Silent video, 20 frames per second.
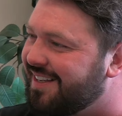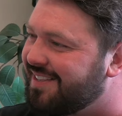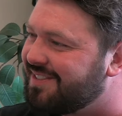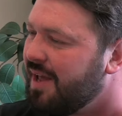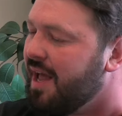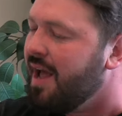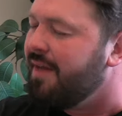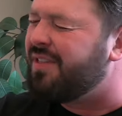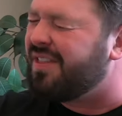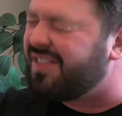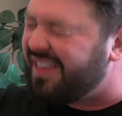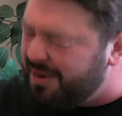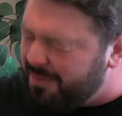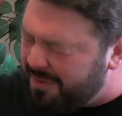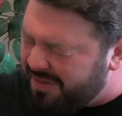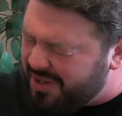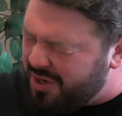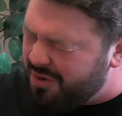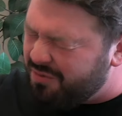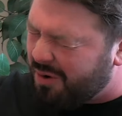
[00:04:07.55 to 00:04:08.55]
The thing oh.
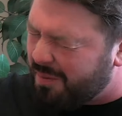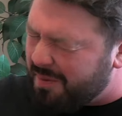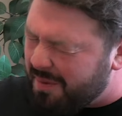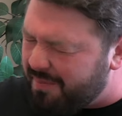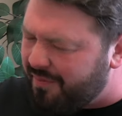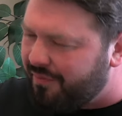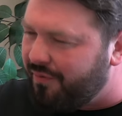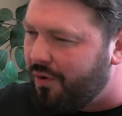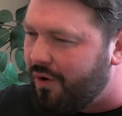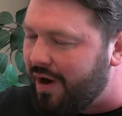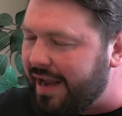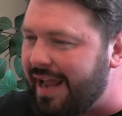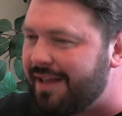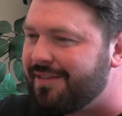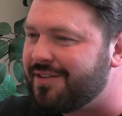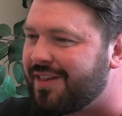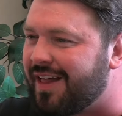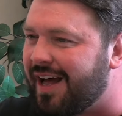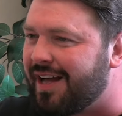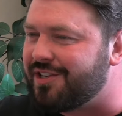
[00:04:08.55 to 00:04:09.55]
with you, oh. Robin. Before I get
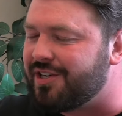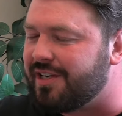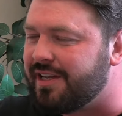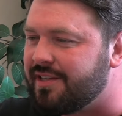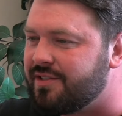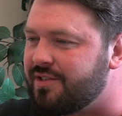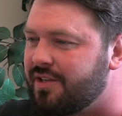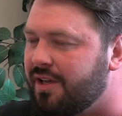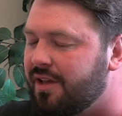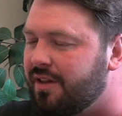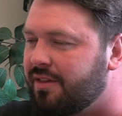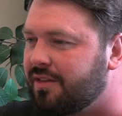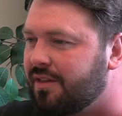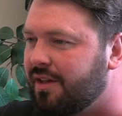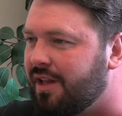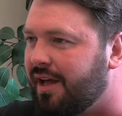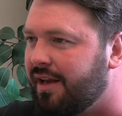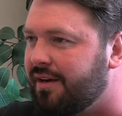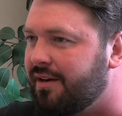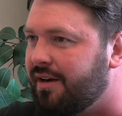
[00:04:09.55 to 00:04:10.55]
into that, actually, is
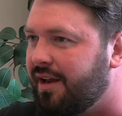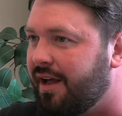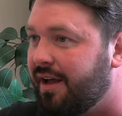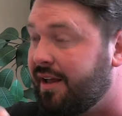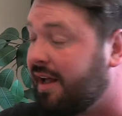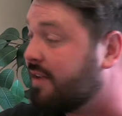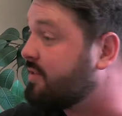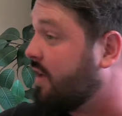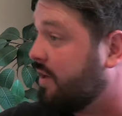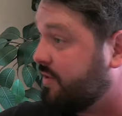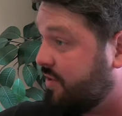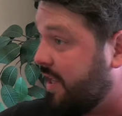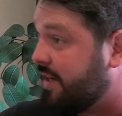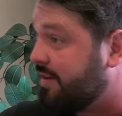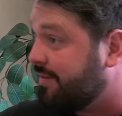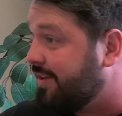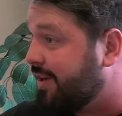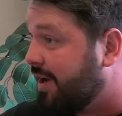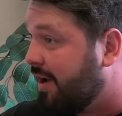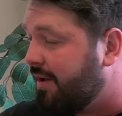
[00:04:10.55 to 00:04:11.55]
and as I
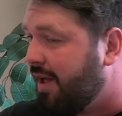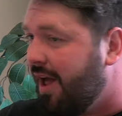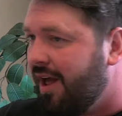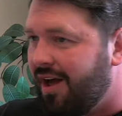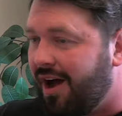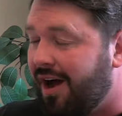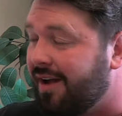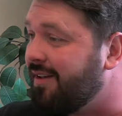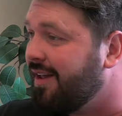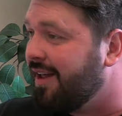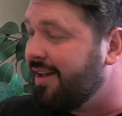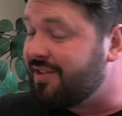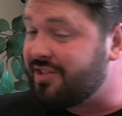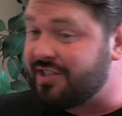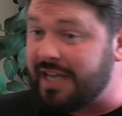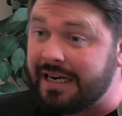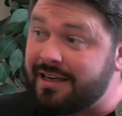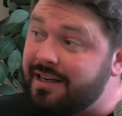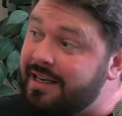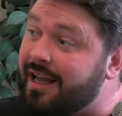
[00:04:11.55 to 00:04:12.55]
said, you know, I
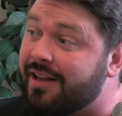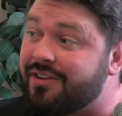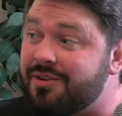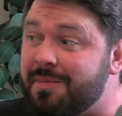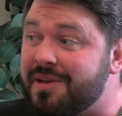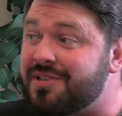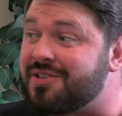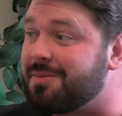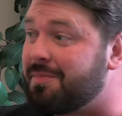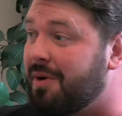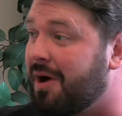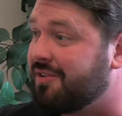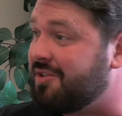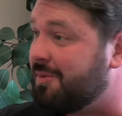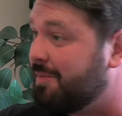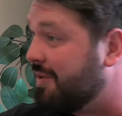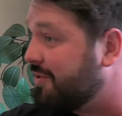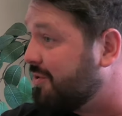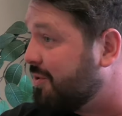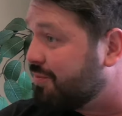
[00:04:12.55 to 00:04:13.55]
sadly had to miss the
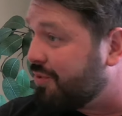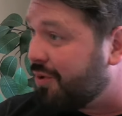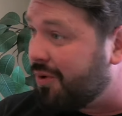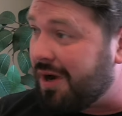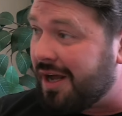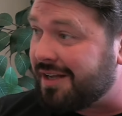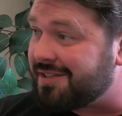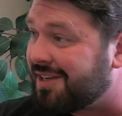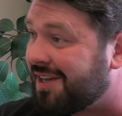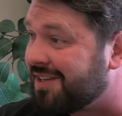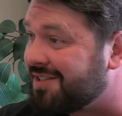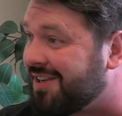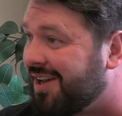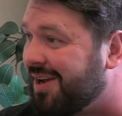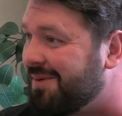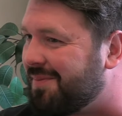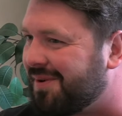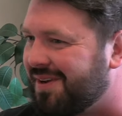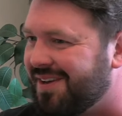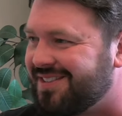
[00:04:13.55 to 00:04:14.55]
party political broadcast last
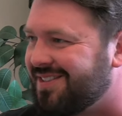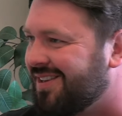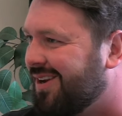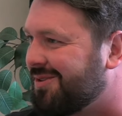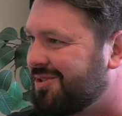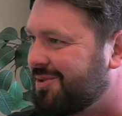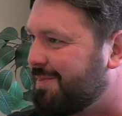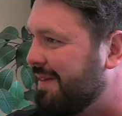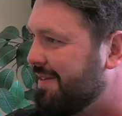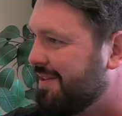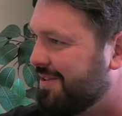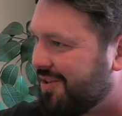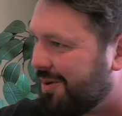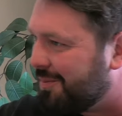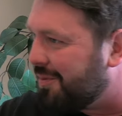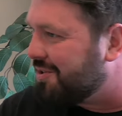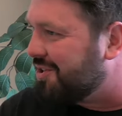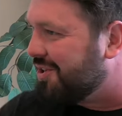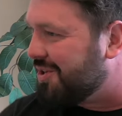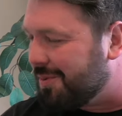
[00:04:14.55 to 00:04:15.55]
night because you know, I was spending
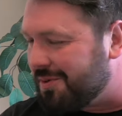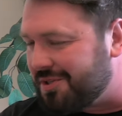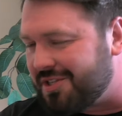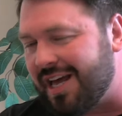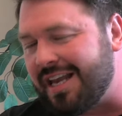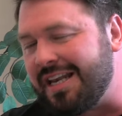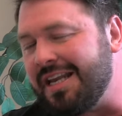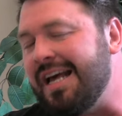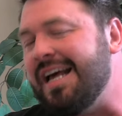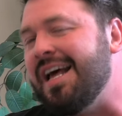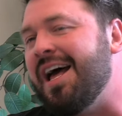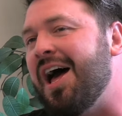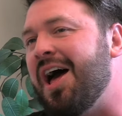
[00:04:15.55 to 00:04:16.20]
time watching you instead.